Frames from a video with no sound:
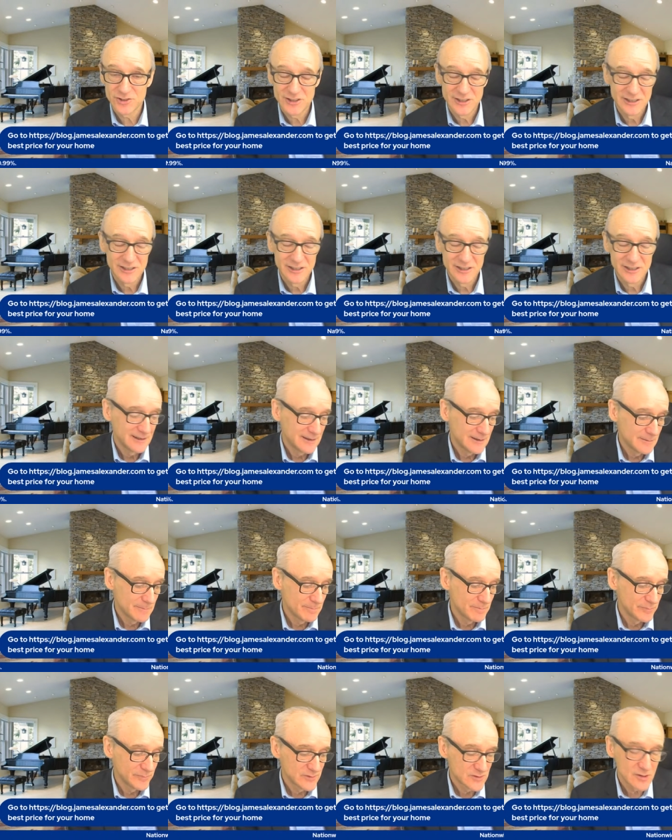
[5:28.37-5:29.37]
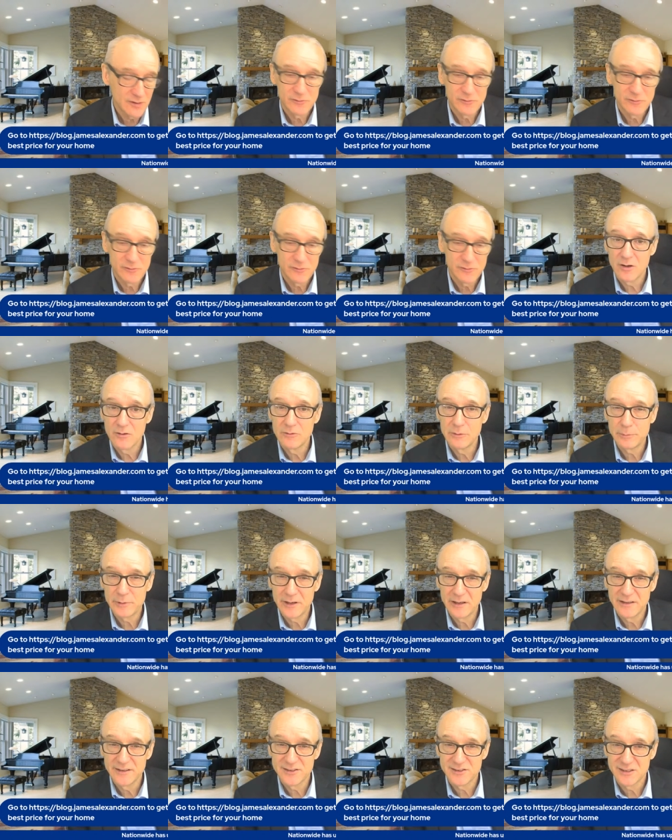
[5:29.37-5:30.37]
So if you are
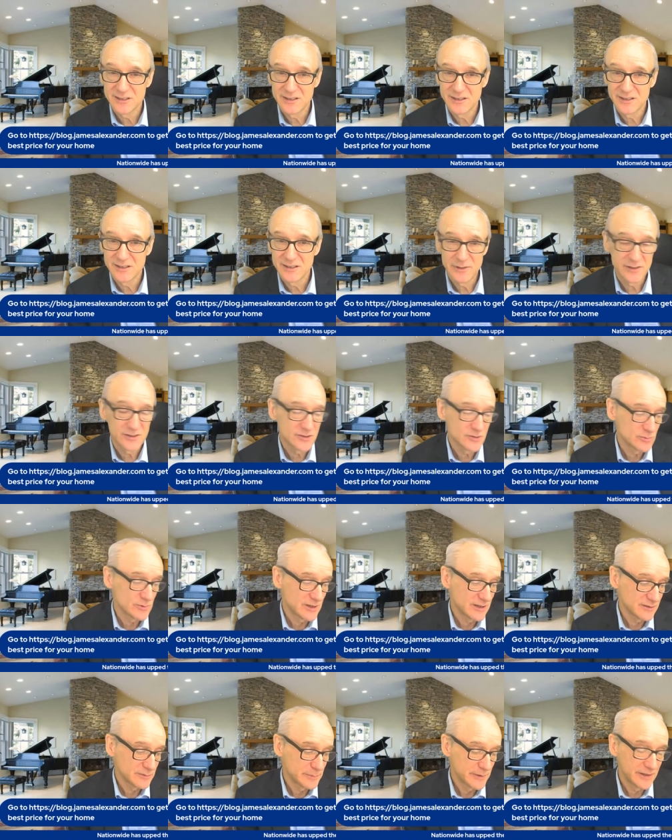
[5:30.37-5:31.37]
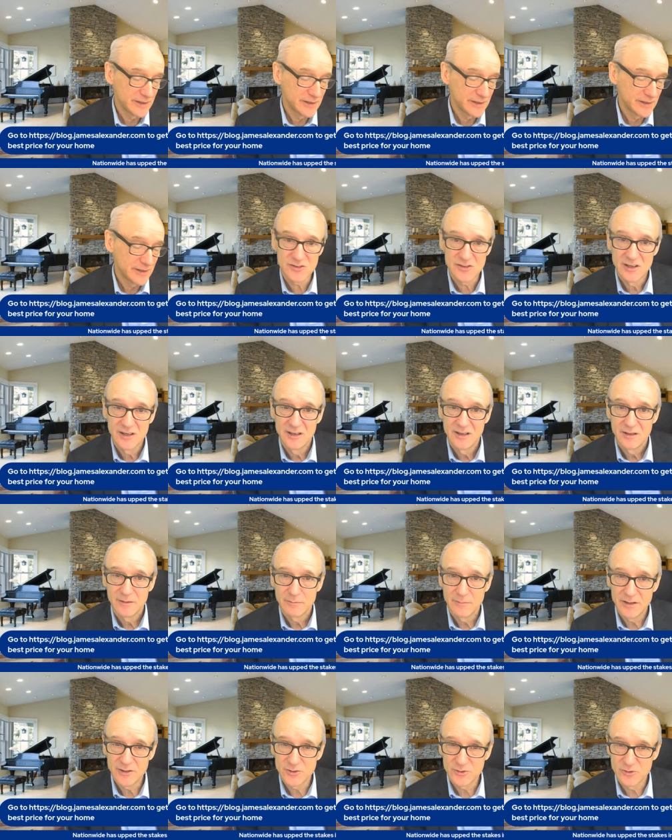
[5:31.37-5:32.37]
replacing pictures with other pictures, make sure
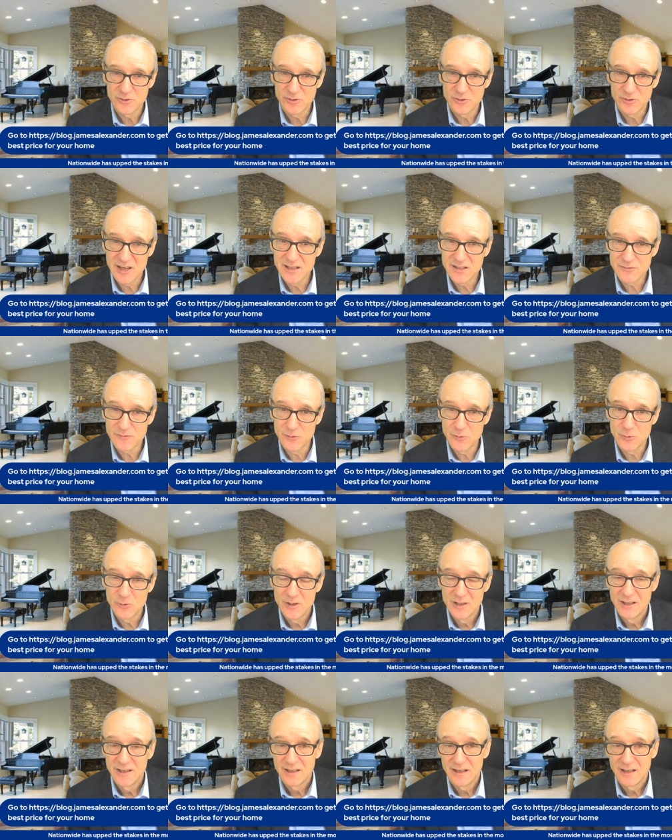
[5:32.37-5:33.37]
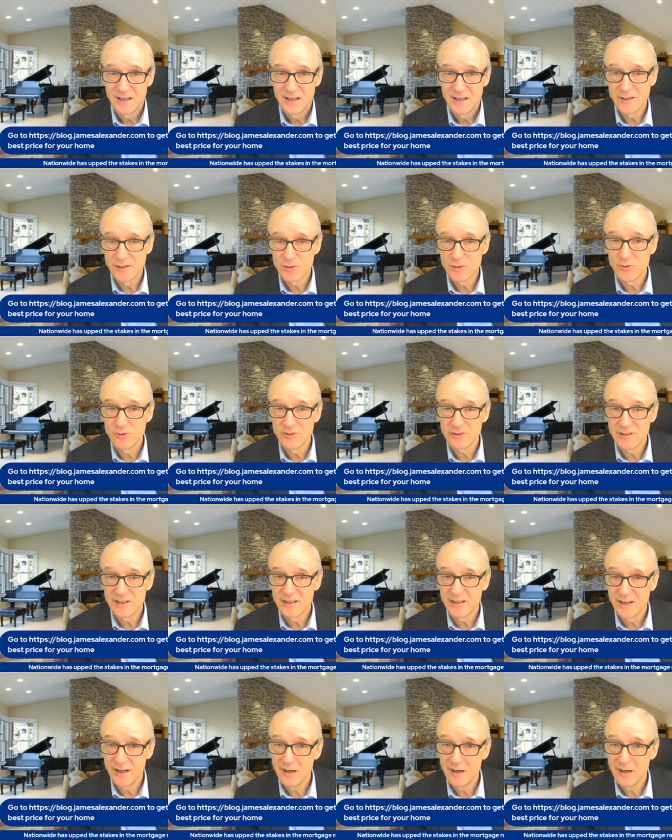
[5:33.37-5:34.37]
they're tasteful and make sure that they
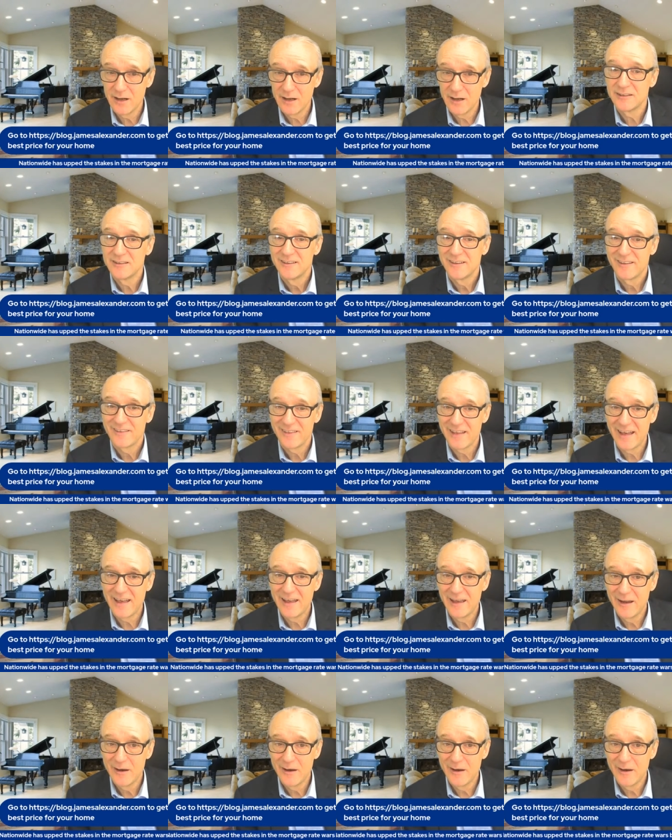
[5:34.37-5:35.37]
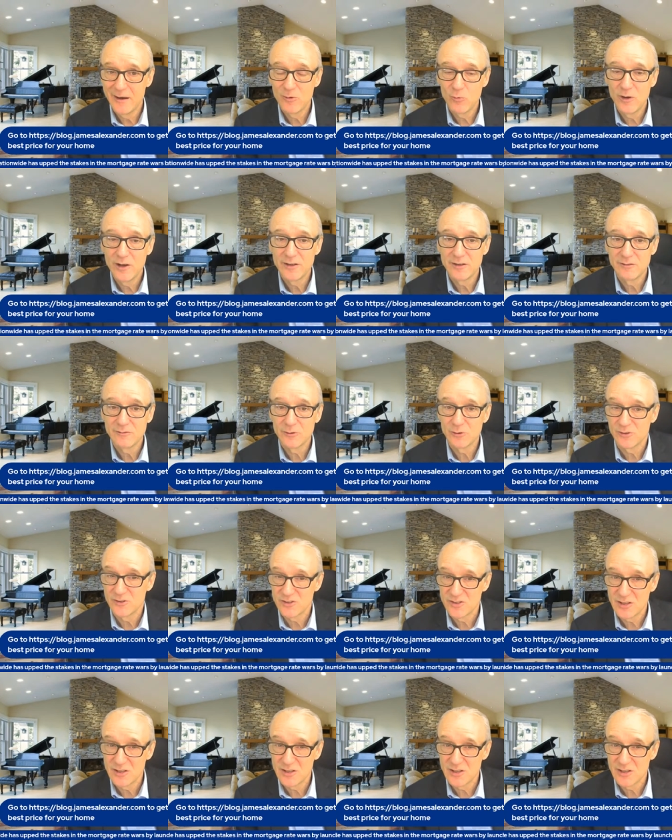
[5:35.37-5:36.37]
cover that area where you've got the sun
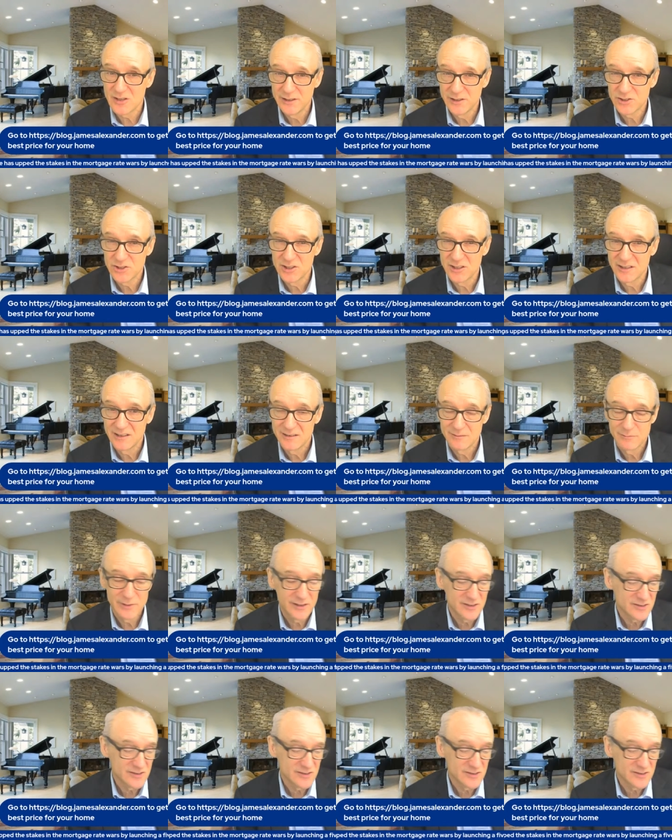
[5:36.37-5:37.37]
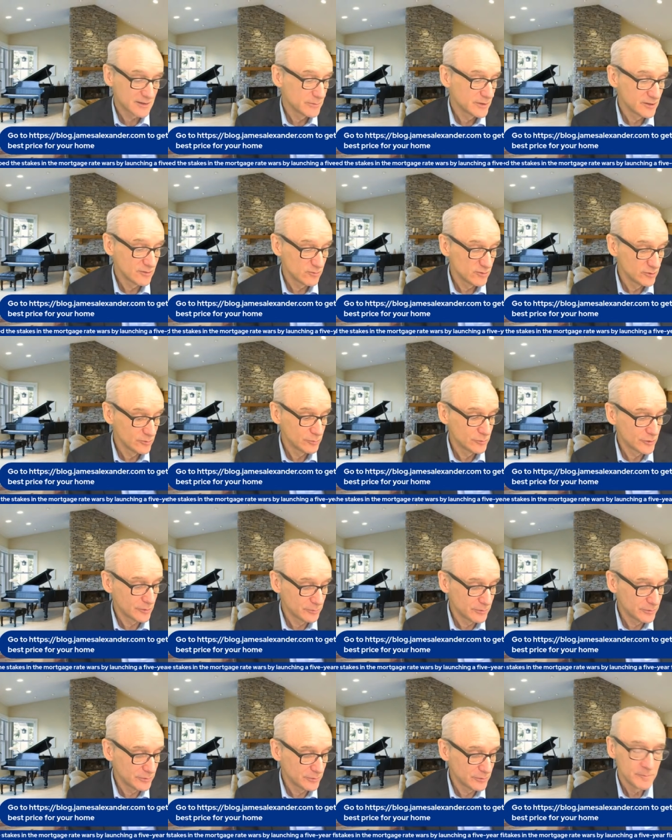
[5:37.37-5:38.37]
bleaching, because that can be a real problem.
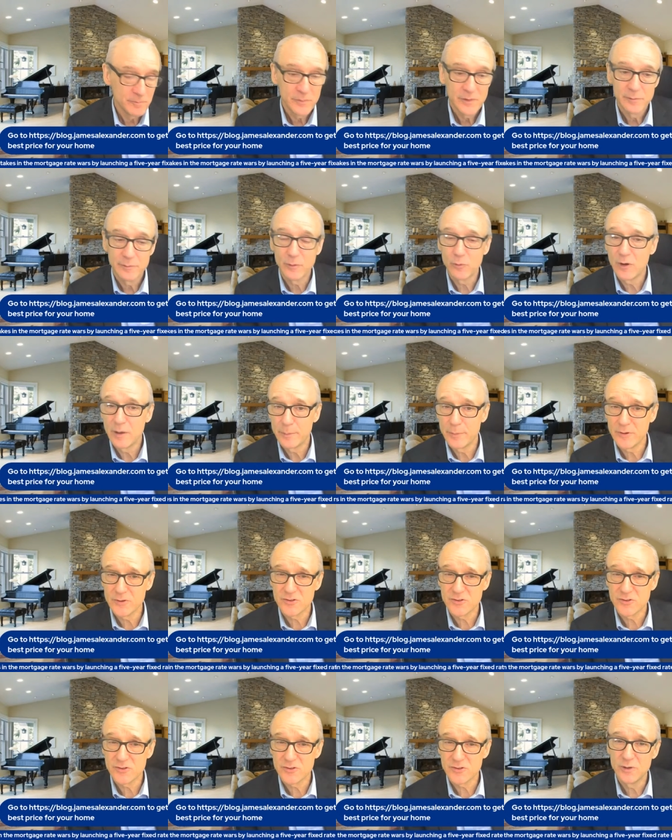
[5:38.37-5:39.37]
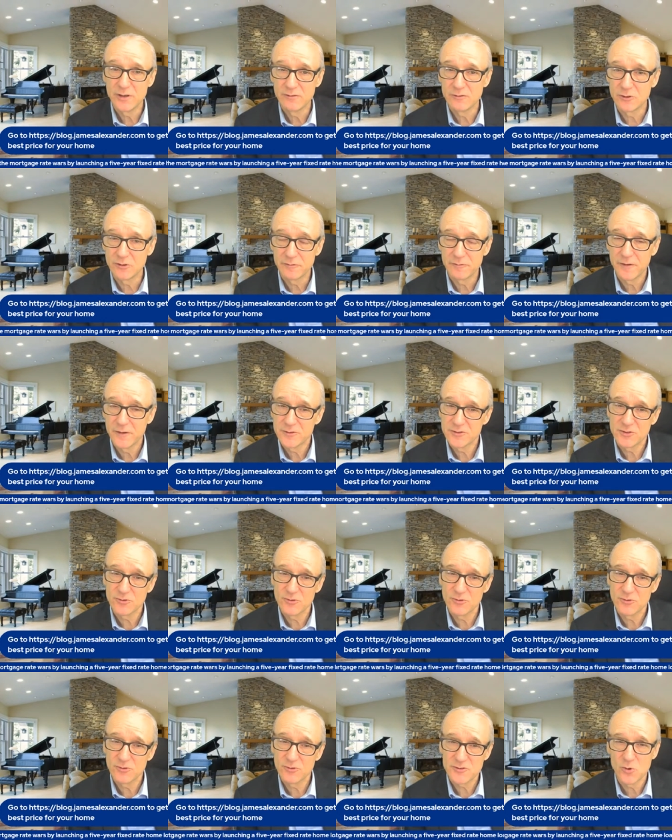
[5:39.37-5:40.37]
But where possible, where you've got photographs,
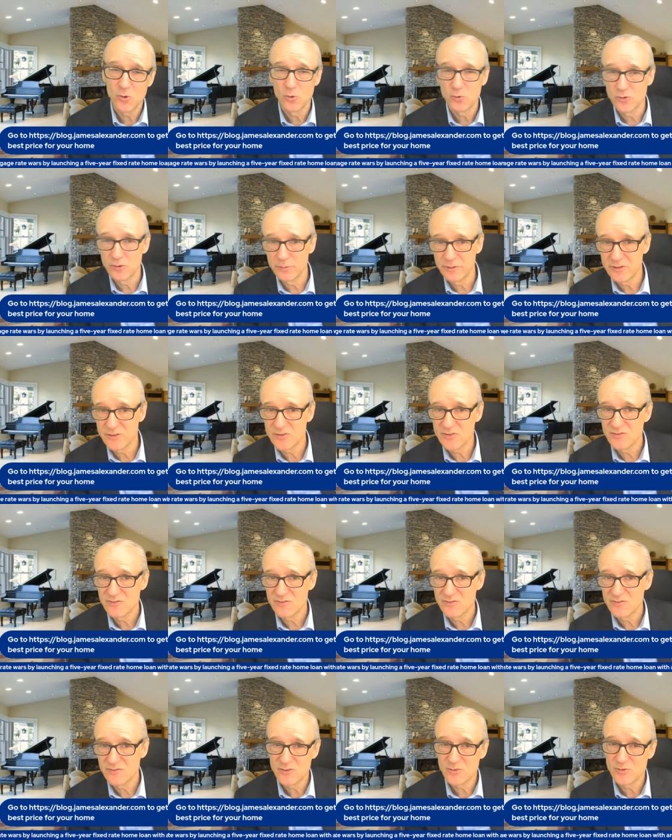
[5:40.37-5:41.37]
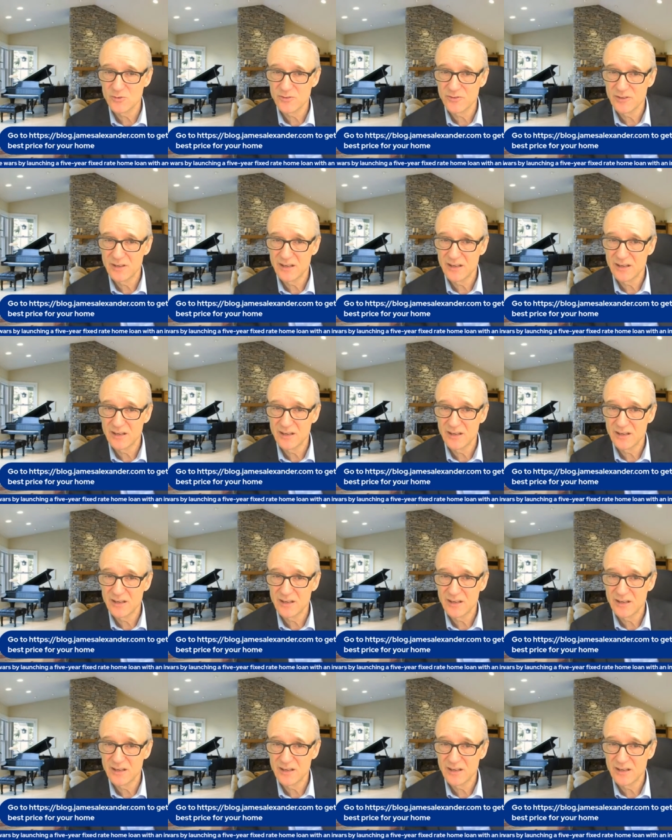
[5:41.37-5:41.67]
ornaments, that sort of thing,